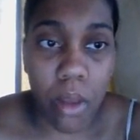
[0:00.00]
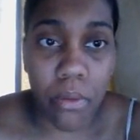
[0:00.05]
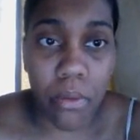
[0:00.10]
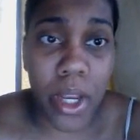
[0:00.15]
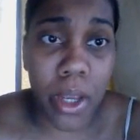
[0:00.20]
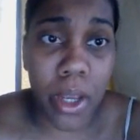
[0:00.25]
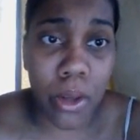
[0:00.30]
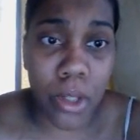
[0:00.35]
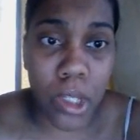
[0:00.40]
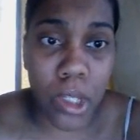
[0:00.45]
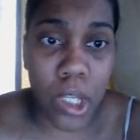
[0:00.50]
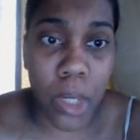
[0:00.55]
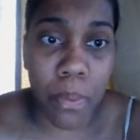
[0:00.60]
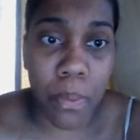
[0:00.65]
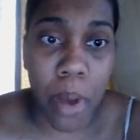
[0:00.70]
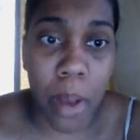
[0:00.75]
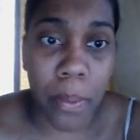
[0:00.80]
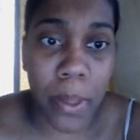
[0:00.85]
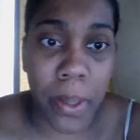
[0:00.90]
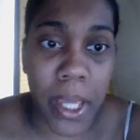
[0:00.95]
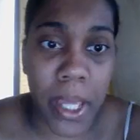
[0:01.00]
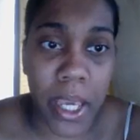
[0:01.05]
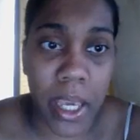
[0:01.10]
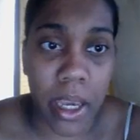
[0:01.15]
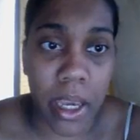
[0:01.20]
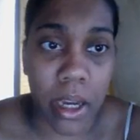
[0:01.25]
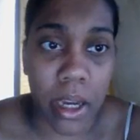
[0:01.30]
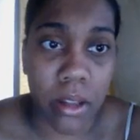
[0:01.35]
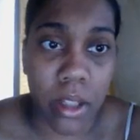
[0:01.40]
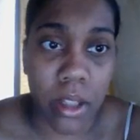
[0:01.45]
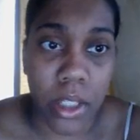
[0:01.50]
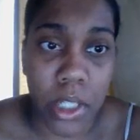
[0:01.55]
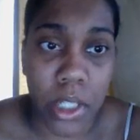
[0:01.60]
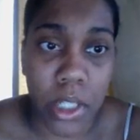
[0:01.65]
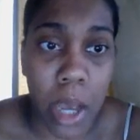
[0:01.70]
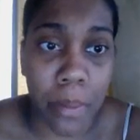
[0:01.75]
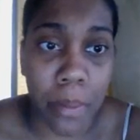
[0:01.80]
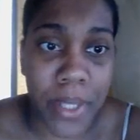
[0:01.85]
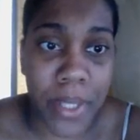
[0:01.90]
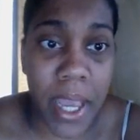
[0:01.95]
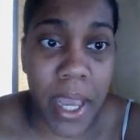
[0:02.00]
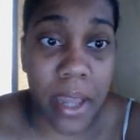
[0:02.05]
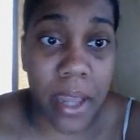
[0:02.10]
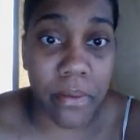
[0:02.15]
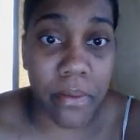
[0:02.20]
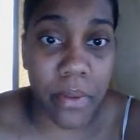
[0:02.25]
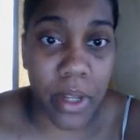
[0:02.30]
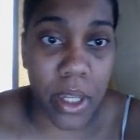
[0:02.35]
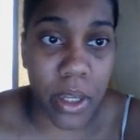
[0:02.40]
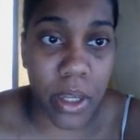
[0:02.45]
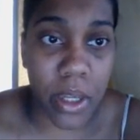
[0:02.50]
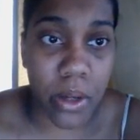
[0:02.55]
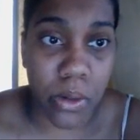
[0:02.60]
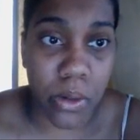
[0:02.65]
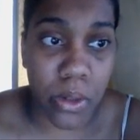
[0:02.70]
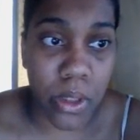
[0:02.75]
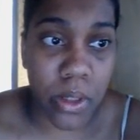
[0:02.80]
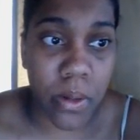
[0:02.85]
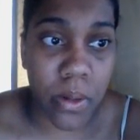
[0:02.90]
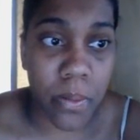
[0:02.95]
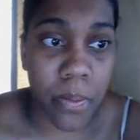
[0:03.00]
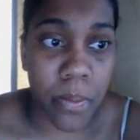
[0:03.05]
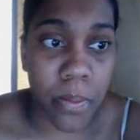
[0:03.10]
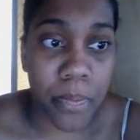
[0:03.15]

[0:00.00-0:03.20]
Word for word: videos are going to populate here, the top 10 videos